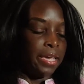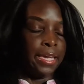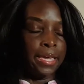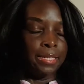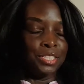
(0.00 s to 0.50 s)

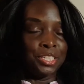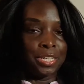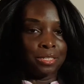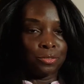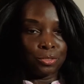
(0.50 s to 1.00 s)
and
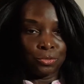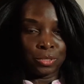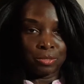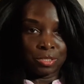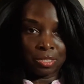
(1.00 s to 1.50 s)
she had no clue
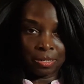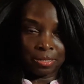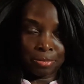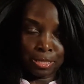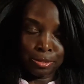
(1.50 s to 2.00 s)
what I was
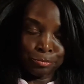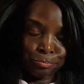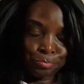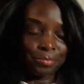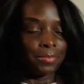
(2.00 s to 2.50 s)
talking about,